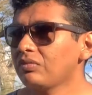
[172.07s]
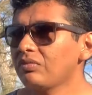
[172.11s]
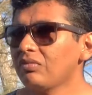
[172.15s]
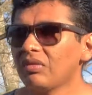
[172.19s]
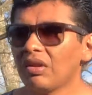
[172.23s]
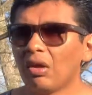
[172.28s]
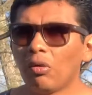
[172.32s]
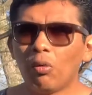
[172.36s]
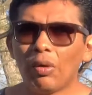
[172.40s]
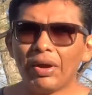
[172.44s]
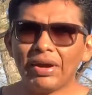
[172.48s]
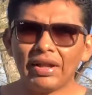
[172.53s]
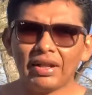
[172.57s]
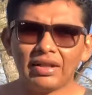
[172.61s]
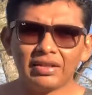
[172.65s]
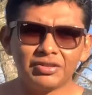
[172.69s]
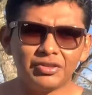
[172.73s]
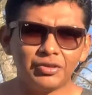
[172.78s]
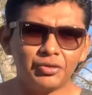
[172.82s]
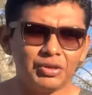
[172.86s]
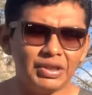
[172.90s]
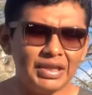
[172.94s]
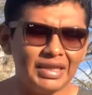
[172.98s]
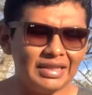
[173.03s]
what else
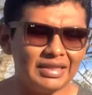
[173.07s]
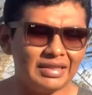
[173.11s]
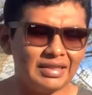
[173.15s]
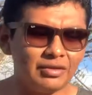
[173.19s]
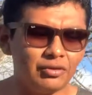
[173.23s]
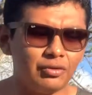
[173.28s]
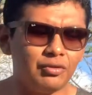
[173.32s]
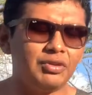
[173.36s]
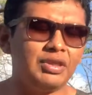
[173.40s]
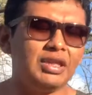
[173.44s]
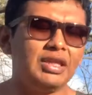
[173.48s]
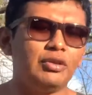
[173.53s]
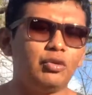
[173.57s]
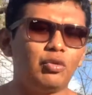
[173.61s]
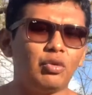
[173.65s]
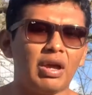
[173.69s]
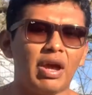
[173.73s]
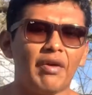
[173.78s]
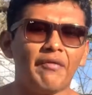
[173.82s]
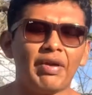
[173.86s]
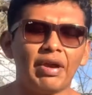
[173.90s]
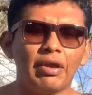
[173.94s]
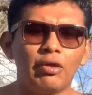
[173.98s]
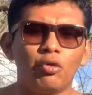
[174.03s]
you need? You need to
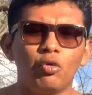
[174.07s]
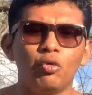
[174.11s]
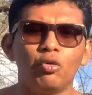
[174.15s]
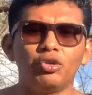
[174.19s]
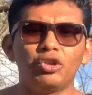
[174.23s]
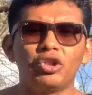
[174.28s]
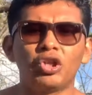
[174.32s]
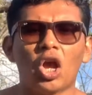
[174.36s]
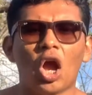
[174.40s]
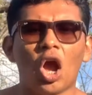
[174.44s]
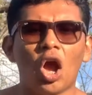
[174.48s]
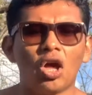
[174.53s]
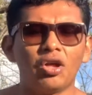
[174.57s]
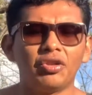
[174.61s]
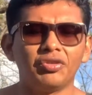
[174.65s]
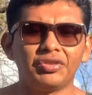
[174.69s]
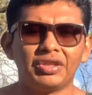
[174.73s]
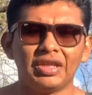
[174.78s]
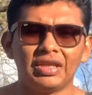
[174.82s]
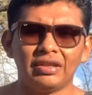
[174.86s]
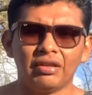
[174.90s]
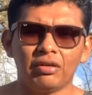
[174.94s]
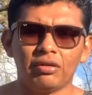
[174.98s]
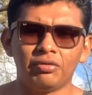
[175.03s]
have a good
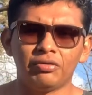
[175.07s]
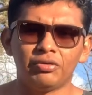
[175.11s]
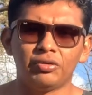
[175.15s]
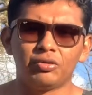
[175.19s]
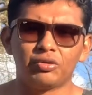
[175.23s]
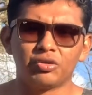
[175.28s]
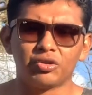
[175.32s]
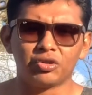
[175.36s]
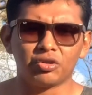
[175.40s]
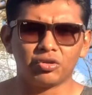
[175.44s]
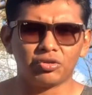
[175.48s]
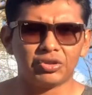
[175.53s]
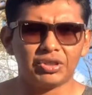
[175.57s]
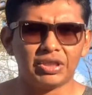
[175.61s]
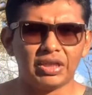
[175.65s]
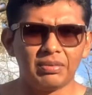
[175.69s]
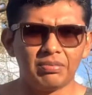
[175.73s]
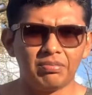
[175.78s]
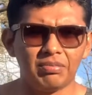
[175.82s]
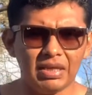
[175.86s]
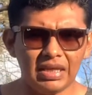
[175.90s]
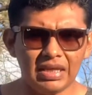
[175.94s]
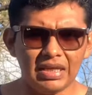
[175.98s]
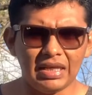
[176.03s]
content on your social
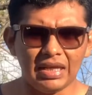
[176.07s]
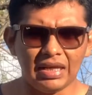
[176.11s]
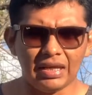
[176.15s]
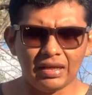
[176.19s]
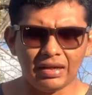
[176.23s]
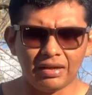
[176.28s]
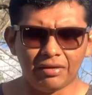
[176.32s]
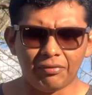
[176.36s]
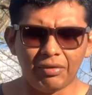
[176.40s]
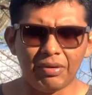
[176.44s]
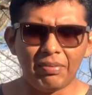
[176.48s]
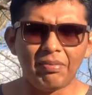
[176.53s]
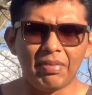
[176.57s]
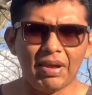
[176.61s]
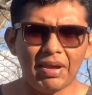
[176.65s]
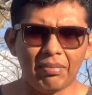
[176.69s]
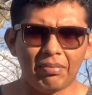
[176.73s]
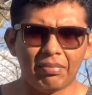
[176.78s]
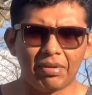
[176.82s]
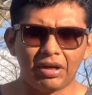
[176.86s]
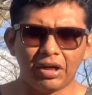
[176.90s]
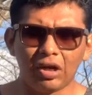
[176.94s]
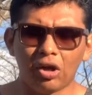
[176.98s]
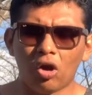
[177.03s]
media.
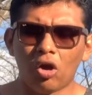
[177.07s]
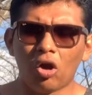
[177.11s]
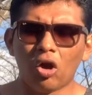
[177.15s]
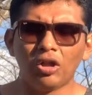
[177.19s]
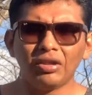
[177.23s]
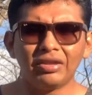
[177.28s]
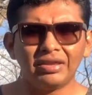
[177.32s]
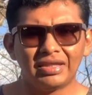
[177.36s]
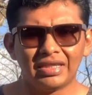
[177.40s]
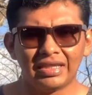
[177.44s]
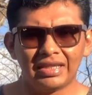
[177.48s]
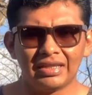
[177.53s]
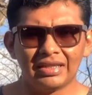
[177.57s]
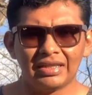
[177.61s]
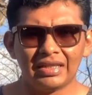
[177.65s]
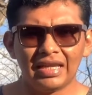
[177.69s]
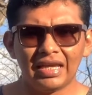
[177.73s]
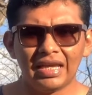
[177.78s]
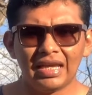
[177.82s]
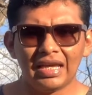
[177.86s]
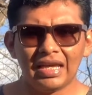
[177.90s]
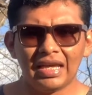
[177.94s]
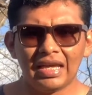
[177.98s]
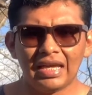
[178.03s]
Remember, content
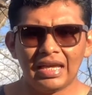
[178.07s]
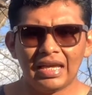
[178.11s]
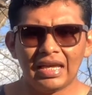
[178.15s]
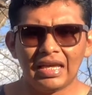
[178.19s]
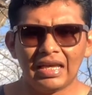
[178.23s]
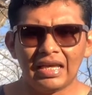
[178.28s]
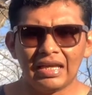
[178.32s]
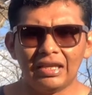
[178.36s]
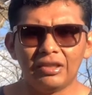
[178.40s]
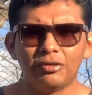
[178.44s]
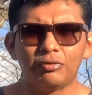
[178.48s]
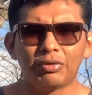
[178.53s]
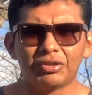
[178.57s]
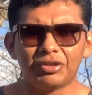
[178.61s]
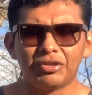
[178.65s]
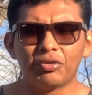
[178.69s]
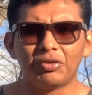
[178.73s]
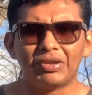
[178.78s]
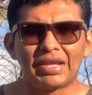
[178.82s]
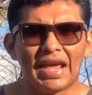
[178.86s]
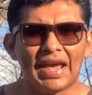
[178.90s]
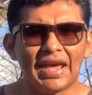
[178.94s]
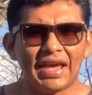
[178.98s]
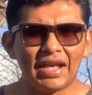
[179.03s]
is what's
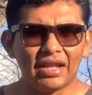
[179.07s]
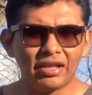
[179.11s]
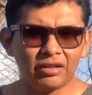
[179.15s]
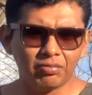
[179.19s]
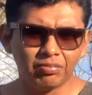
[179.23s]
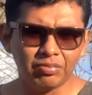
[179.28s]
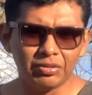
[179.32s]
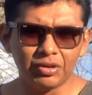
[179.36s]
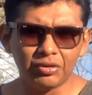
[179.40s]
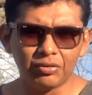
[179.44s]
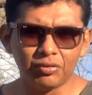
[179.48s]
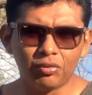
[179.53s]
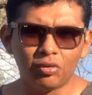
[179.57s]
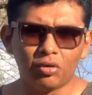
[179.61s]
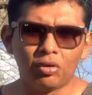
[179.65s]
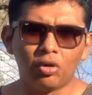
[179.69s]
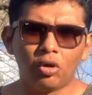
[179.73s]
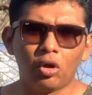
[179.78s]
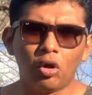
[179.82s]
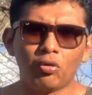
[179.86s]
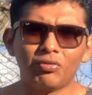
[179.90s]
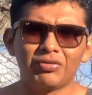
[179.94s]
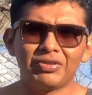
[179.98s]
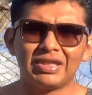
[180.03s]
gonna help you
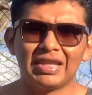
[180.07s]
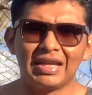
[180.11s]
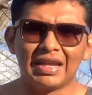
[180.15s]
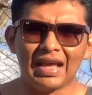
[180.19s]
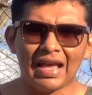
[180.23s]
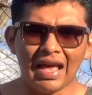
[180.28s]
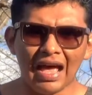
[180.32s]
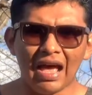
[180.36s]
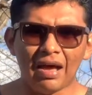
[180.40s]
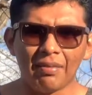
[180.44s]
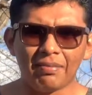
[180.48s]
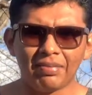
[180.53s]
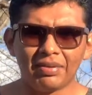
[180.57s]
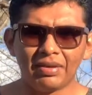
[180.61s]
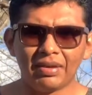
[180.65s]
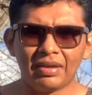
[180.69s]
close the gap